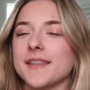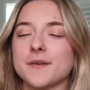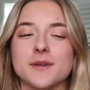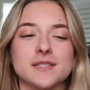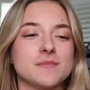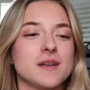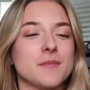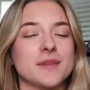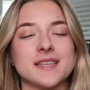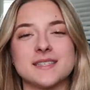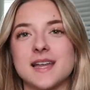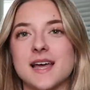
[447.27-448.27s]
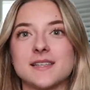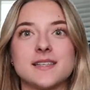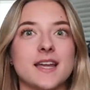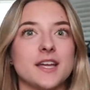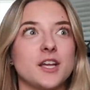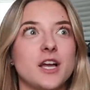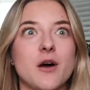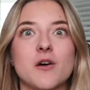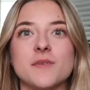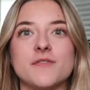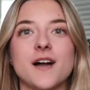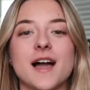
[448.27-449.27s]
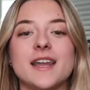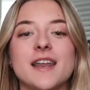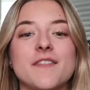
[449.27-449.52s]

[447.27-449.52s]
Like, once I'm done with this test, I can go, I'll be fine.